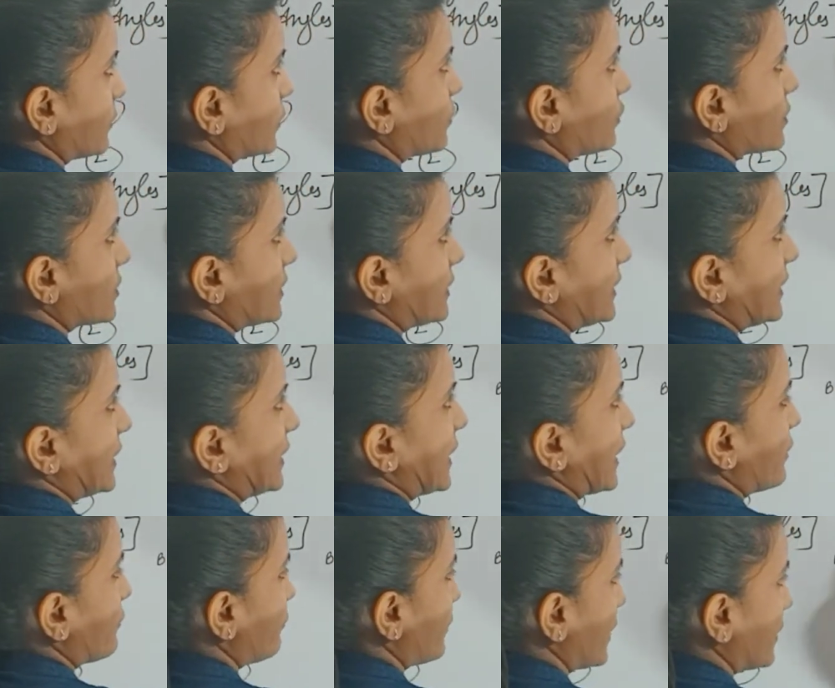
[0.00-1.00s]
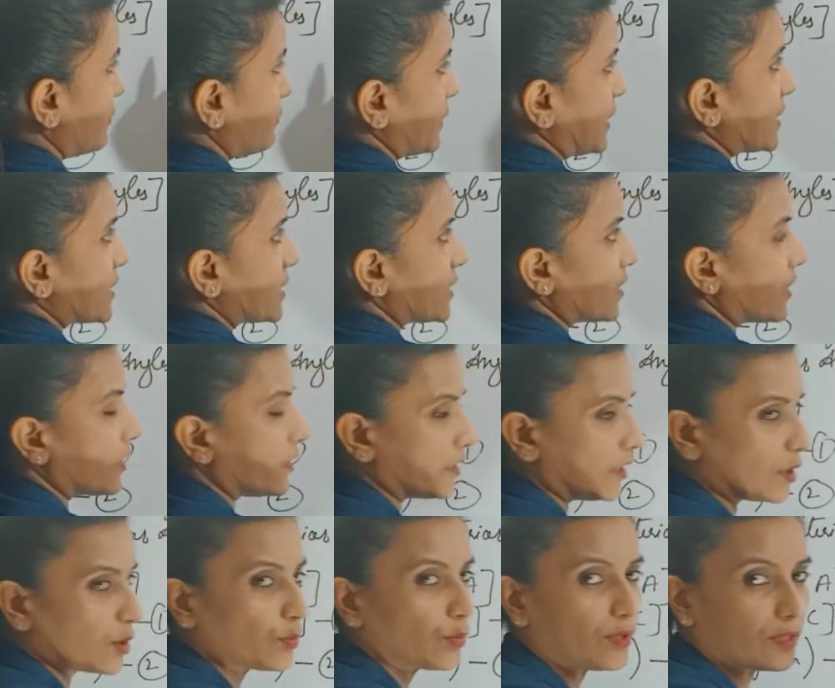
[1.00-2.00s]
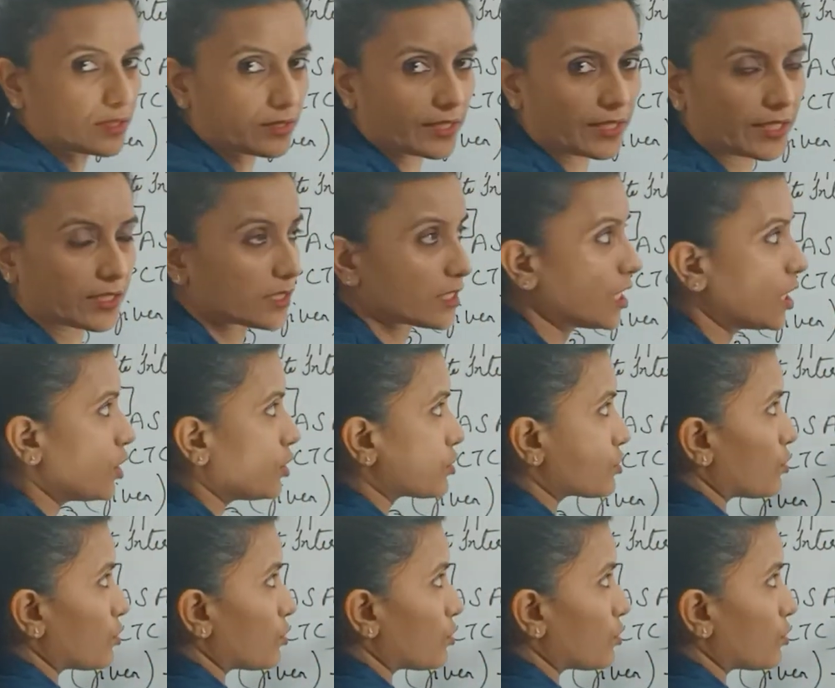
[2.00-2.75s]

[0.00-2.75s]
Because DF and BC are equal, right?